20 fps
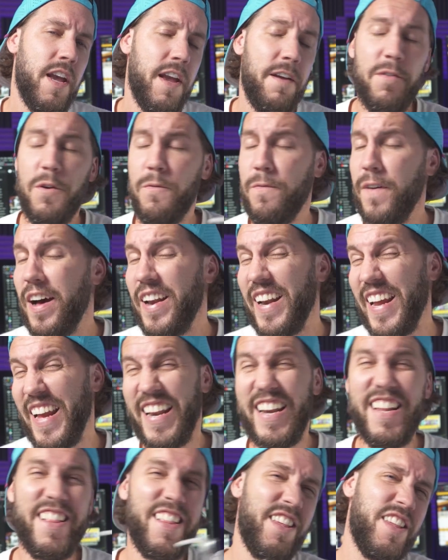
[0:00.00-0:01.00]
If you found
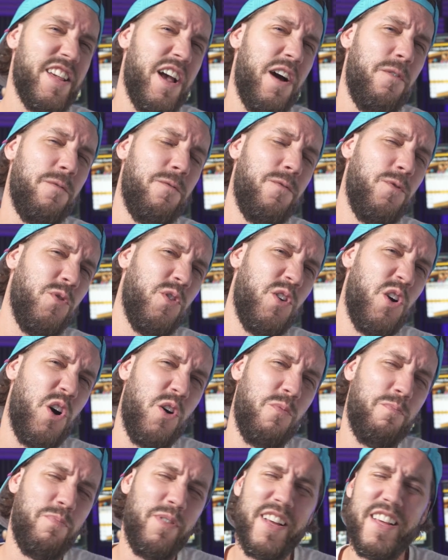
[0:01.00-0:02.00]
any of this helpful at
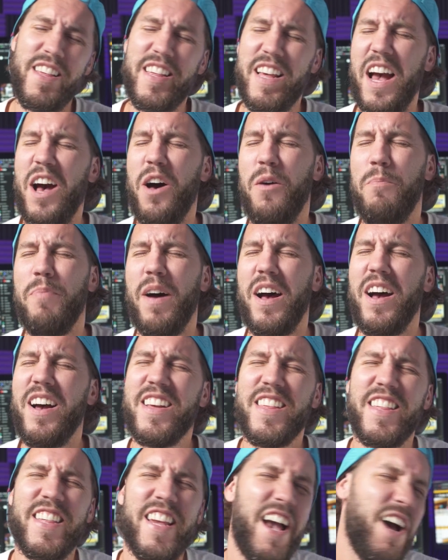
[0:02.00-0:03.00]
all, please help
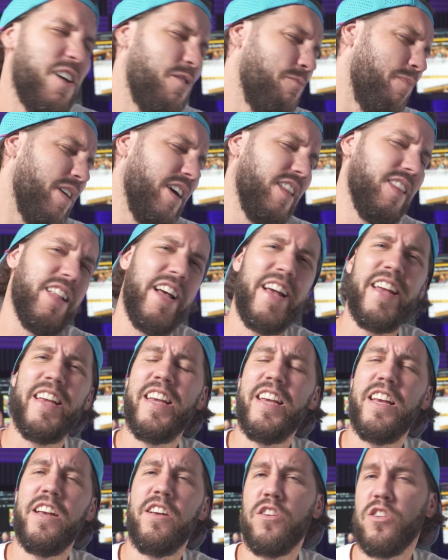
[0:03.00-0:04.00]
us out by
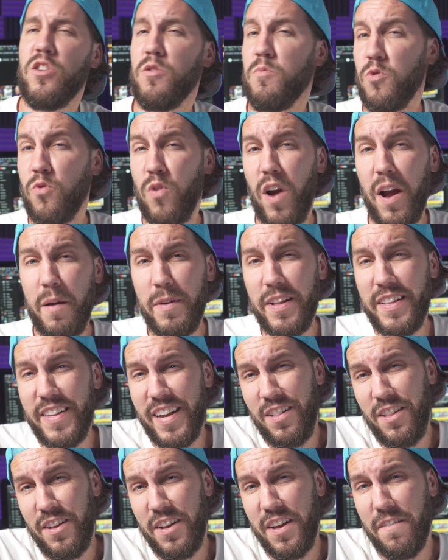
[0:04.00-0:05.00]
liking, subscribing,
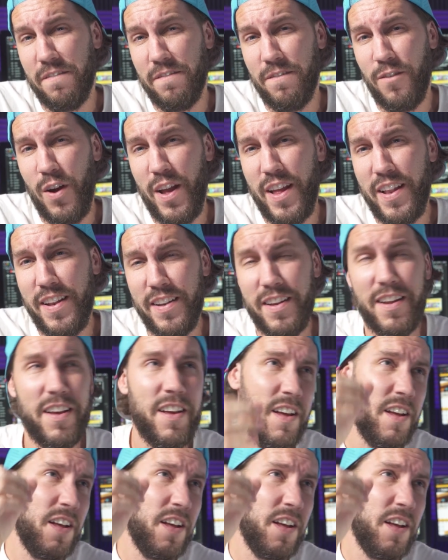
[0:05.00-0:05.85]
telling a friend,